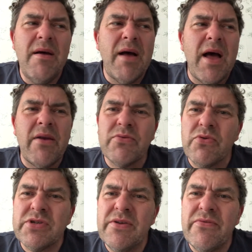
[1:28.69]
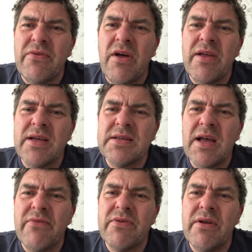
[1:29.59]
And I was watching it fly yesterday
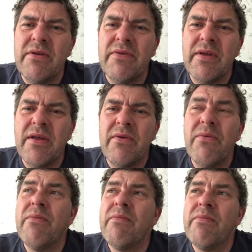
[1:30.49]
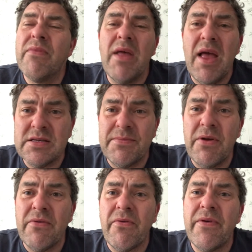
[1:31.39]
afternoon thinking, it's a
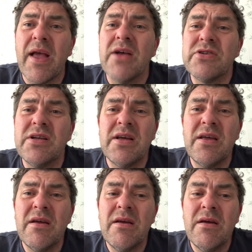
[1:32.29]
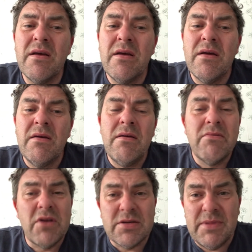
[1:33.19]
beautiful thing actually.
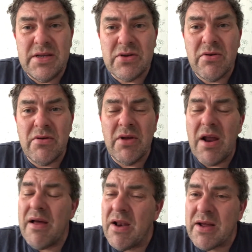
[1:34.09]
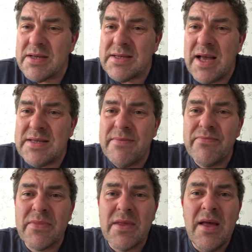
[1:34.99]
Doesn't mean it's a good, you know, like I said,
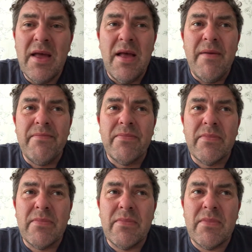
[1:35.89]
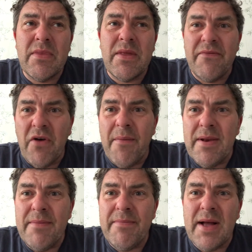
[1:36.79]
the
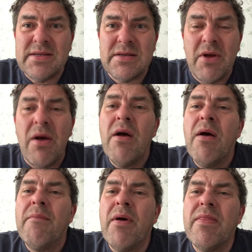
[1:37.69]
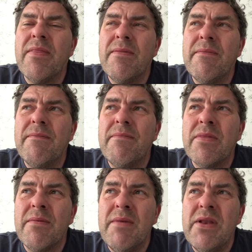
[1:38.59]
environmental impact is going to be, but
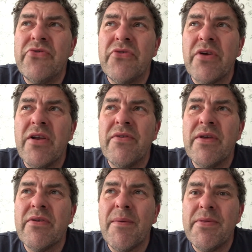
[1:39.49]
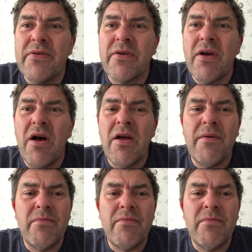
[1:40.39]
the military side of things up in the sky,